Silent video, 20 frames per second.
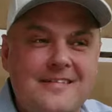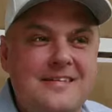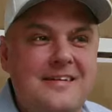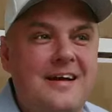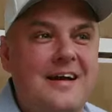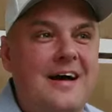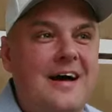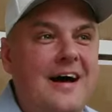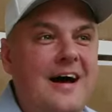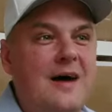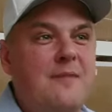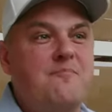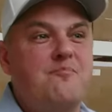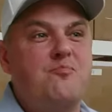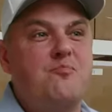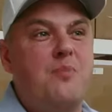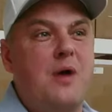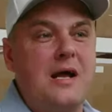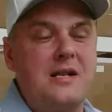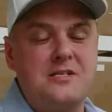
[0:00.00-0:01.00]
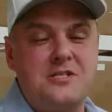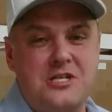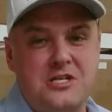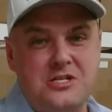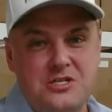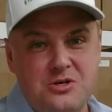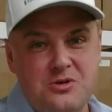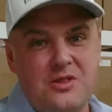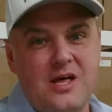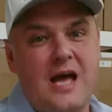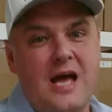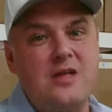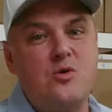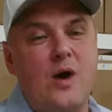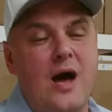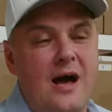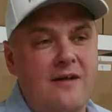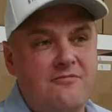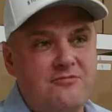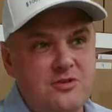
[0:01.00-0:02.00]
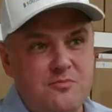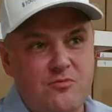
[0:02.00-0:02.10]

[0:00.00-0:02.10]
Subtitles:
But to do that, you have to